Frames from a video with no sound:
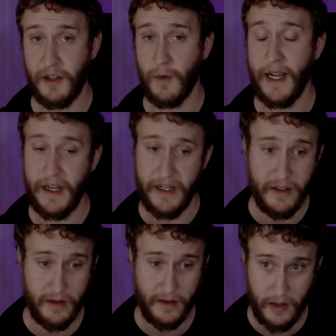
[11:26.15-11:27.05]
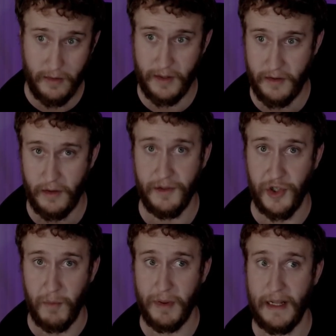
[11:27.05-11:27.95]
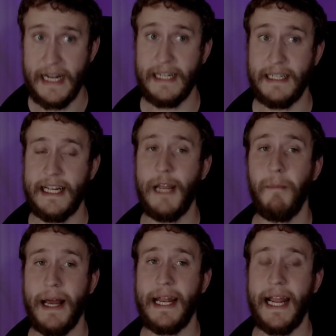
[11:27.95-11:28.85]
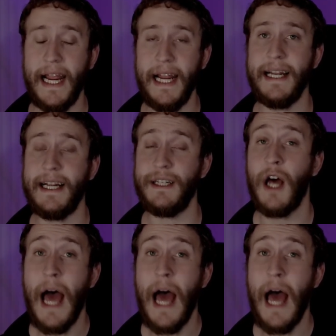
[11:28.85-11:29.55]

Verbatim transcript: okay, it is slow the turn you play. It's an eight mana, eight, eight.